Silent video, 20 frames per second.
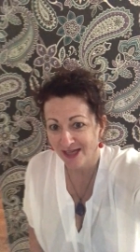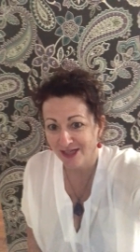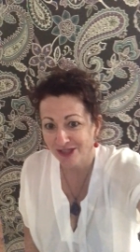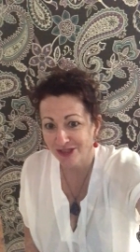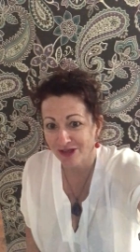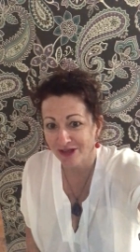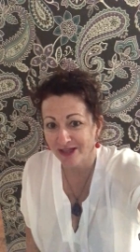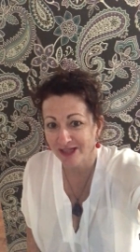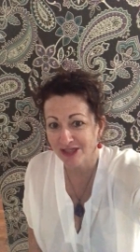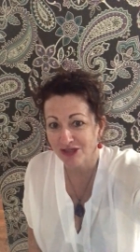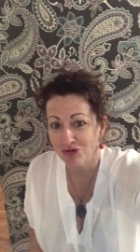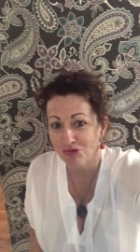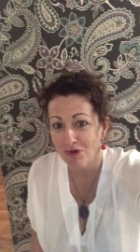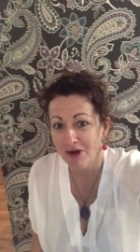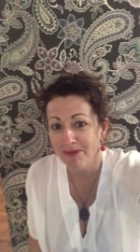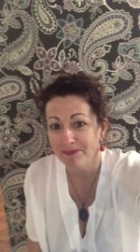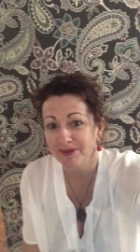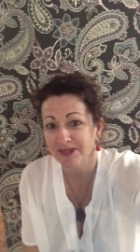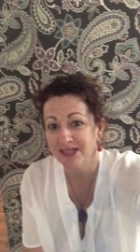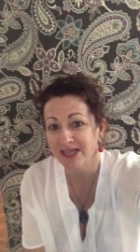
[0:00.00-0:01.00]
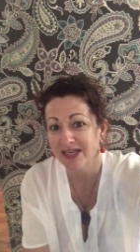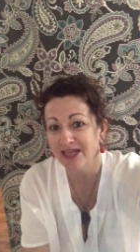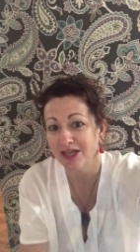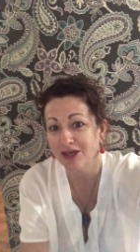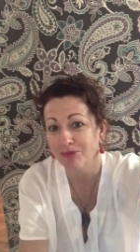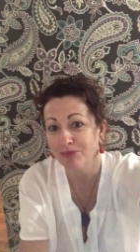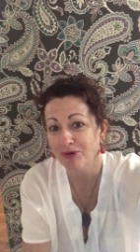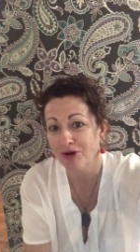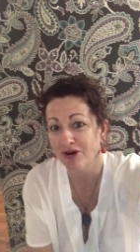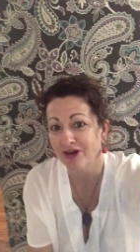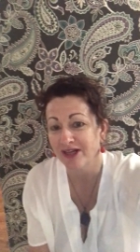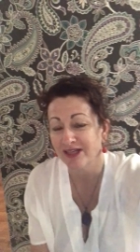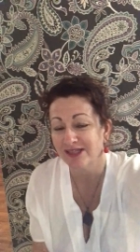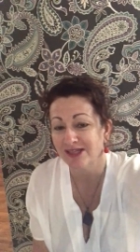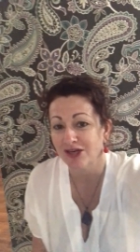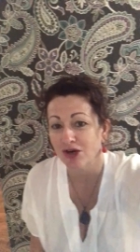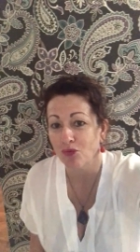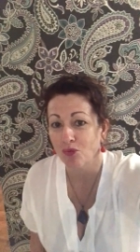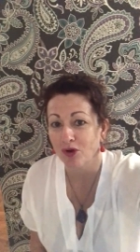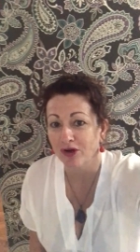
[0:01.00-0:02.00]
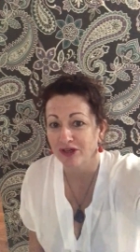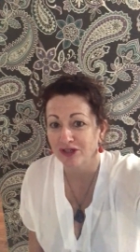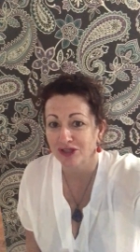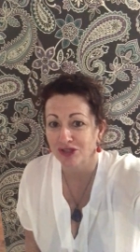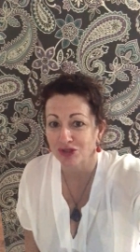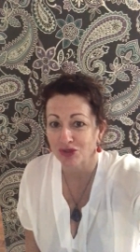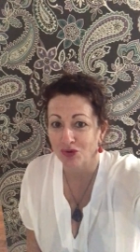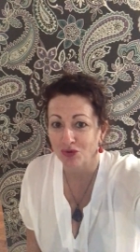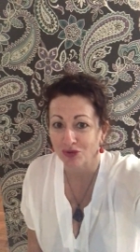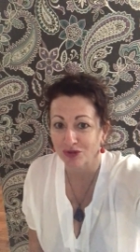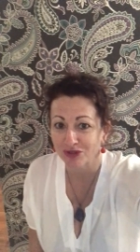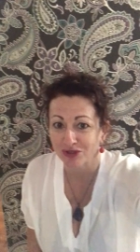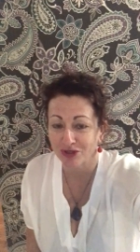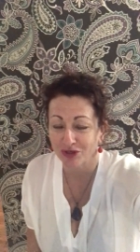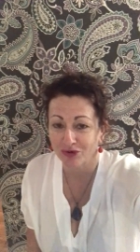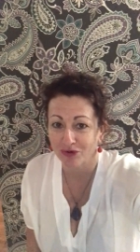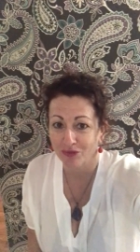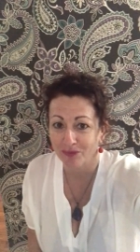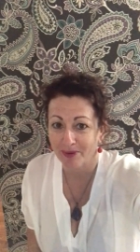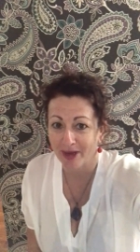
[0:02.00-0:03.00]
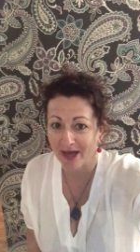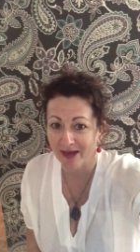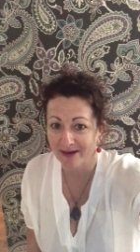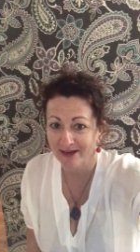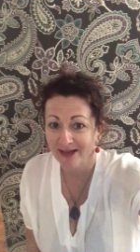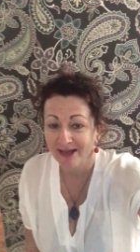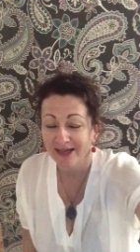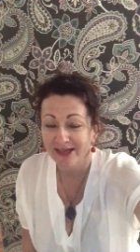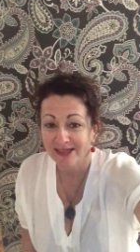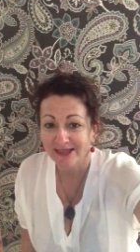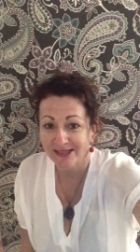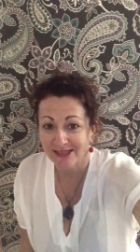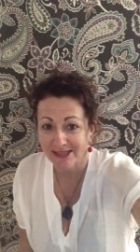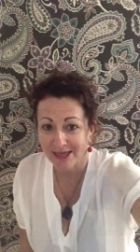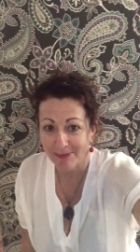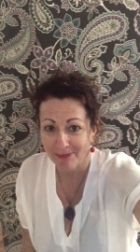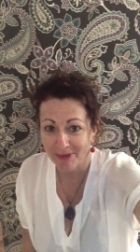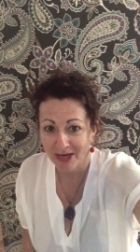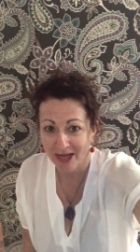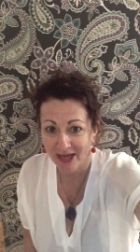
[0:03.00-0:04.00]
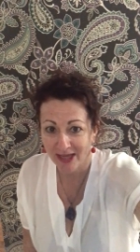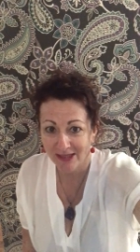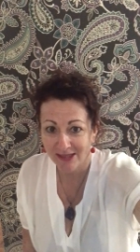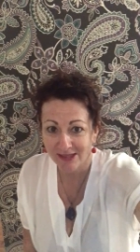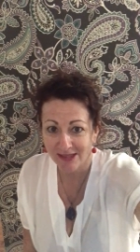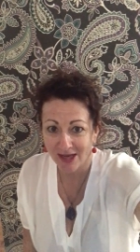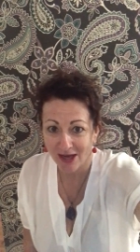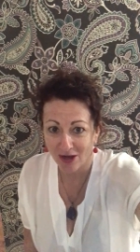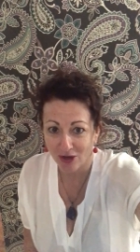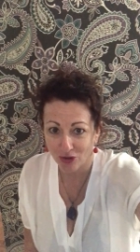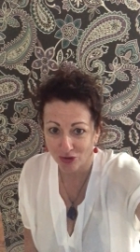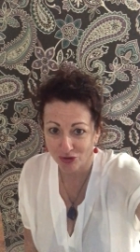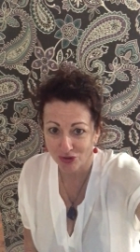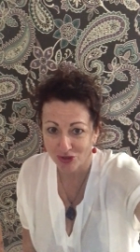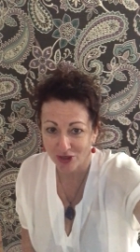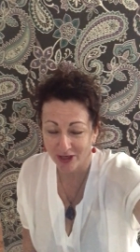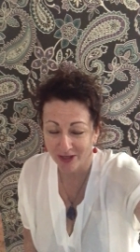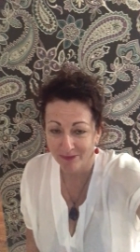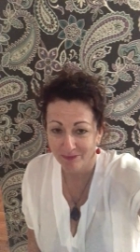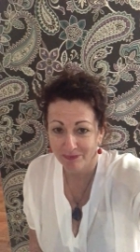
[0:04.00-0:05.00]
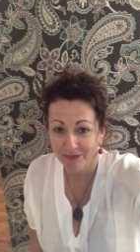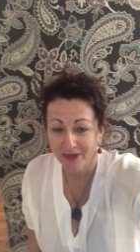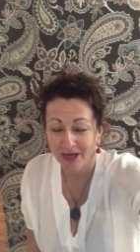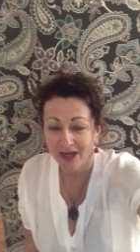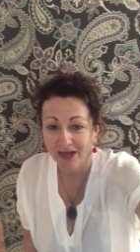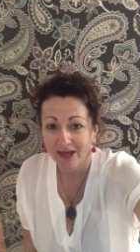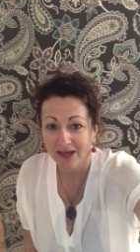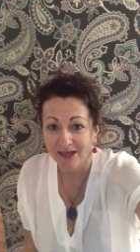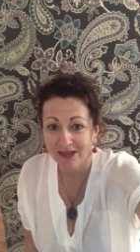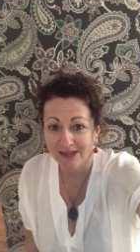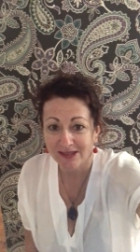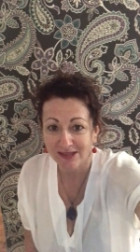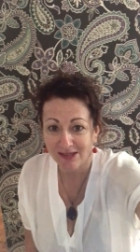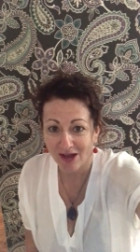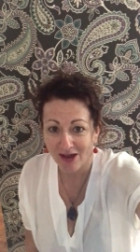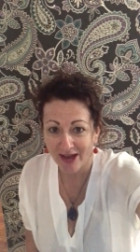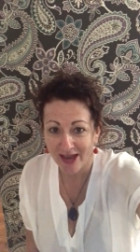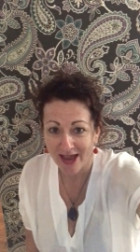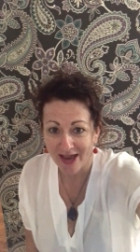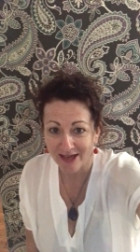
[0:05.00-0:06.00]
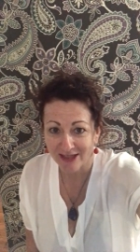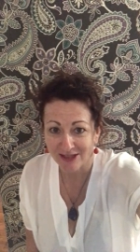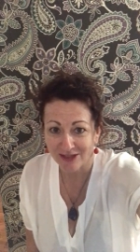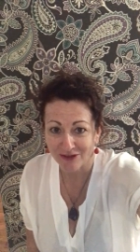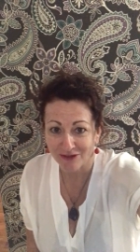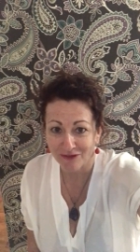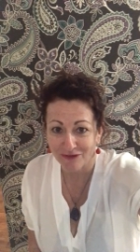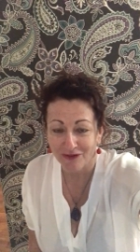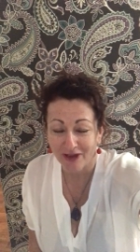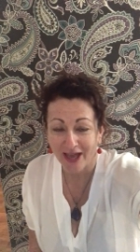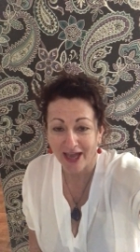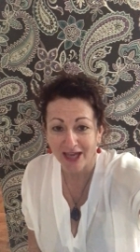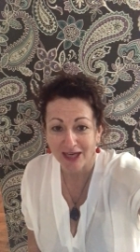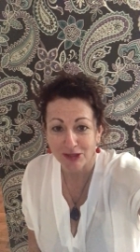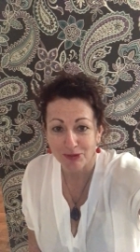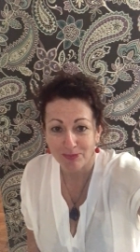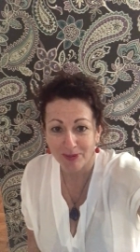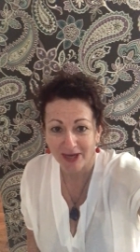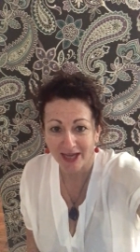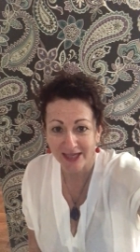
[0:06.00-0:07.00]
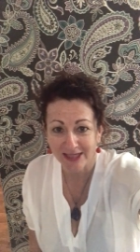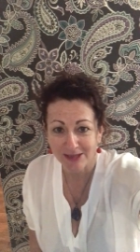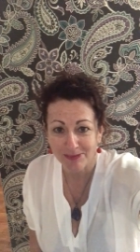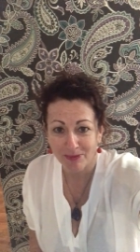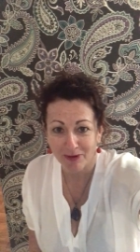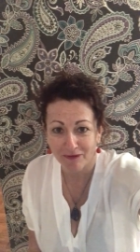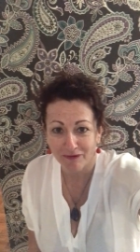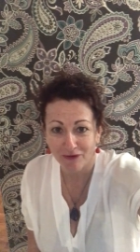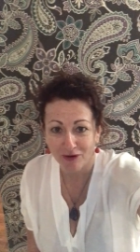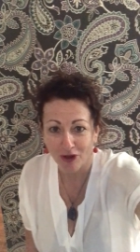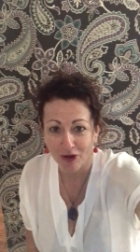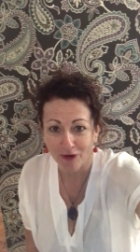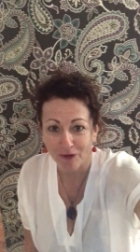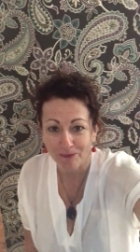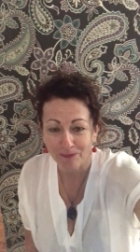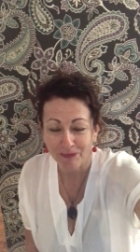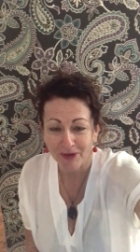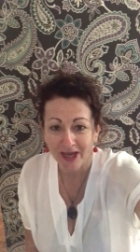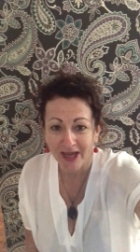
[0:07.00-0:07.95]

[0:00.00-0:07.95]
So there's three particular products that I wanted to talk to you about: Stem Enhance Ultra, Cyactive and Plasma Flo.